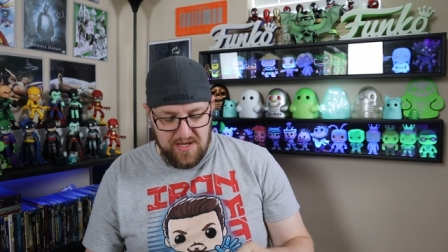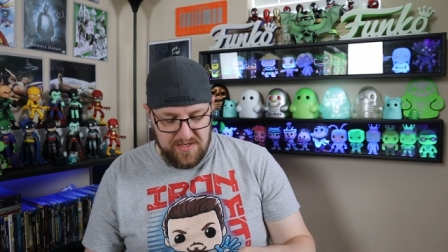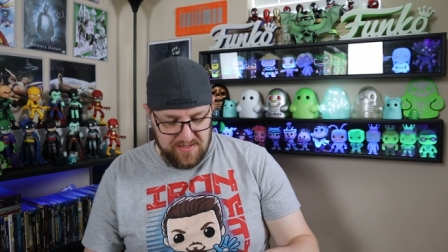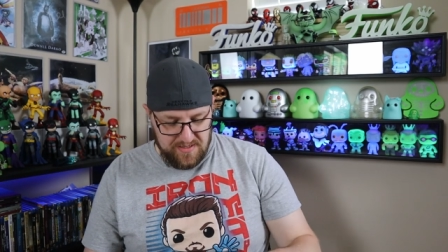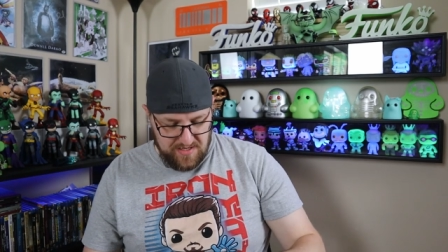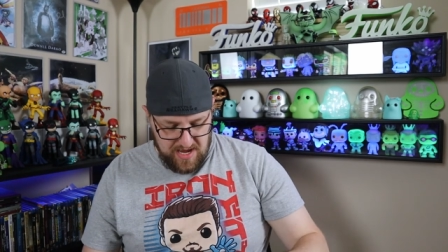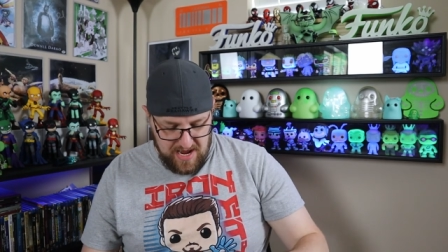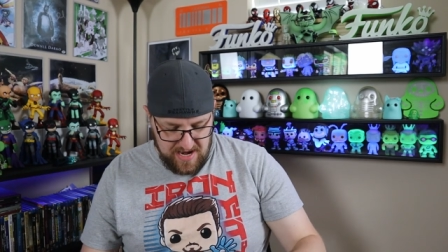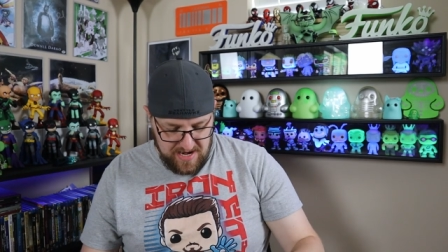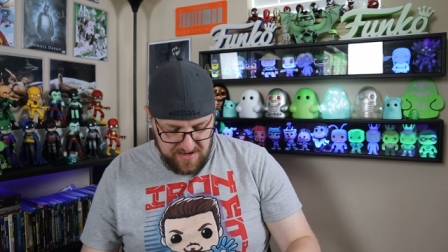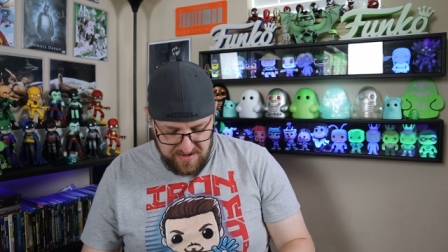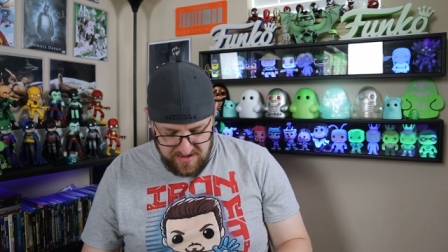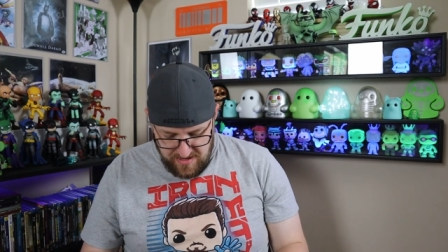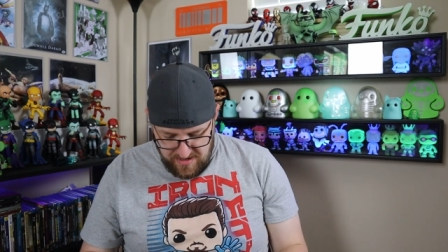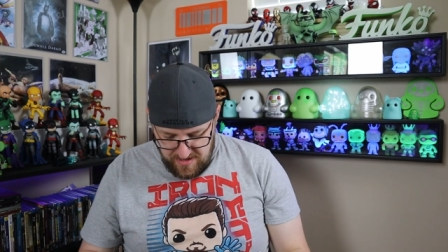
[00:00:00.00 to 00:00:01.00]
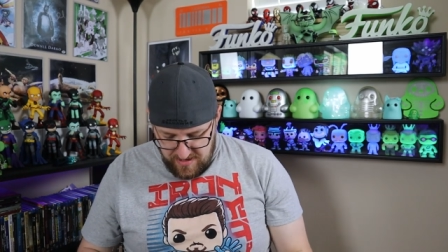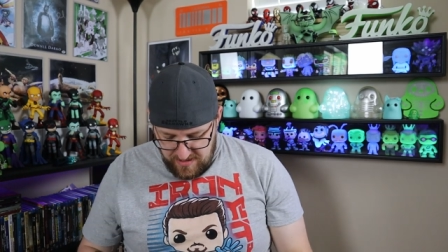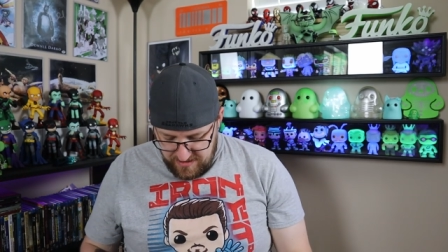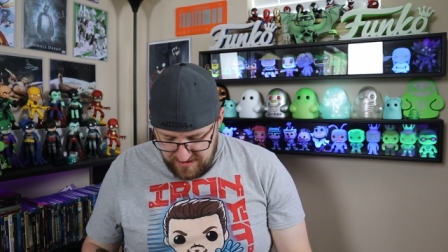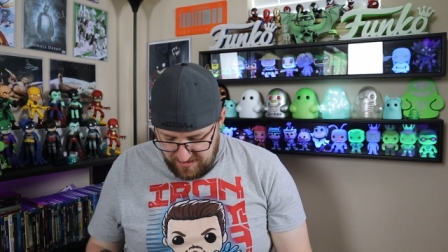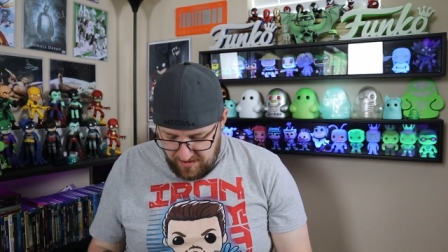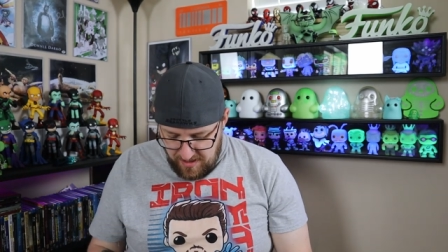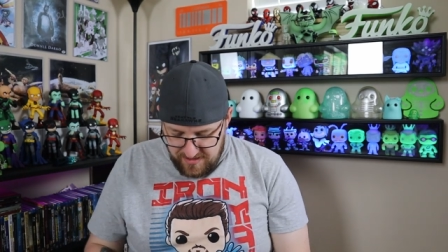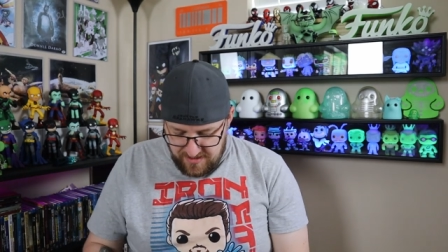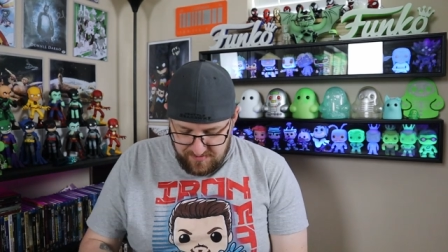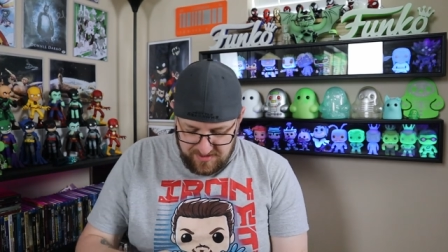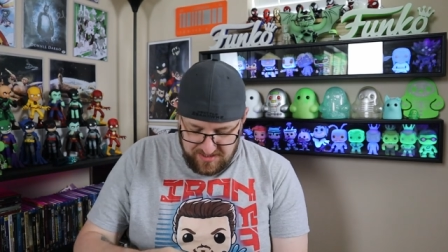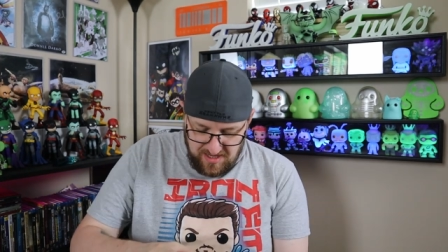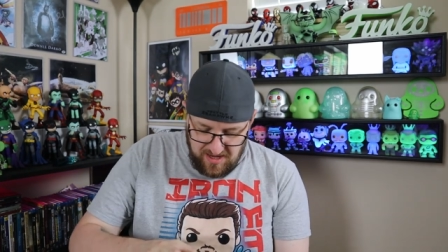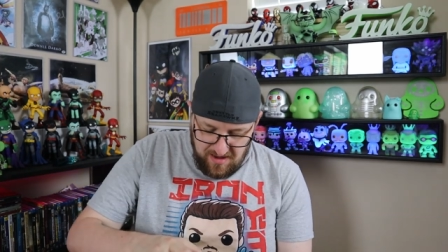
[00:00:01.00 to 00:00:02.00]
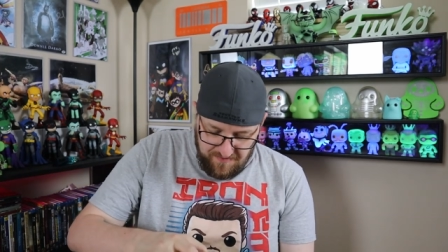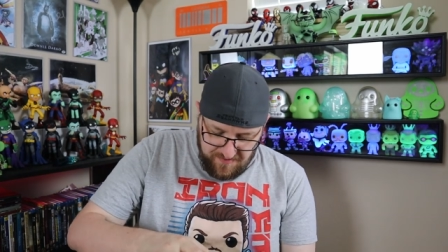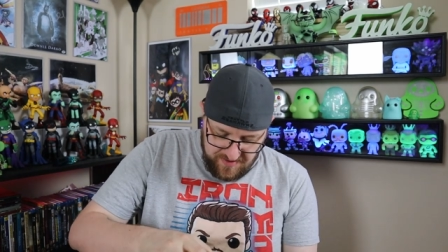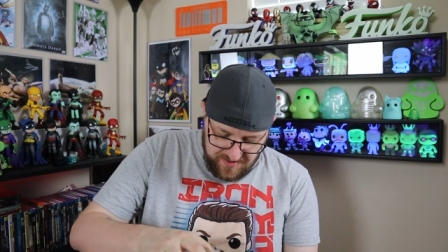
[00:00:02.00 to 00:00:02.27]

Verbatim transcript: his and so on some stuff.